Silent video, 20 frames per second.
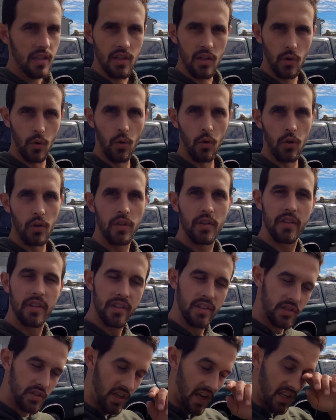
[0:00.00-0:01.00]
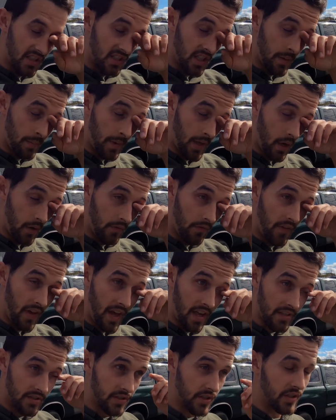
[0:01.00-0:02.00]
You can go chase them down
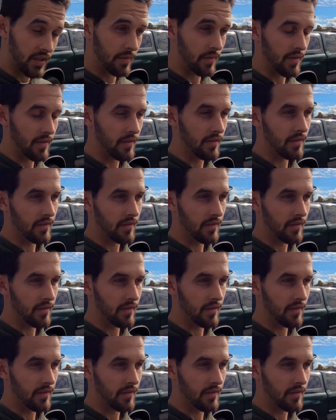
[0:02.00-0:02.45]
faster and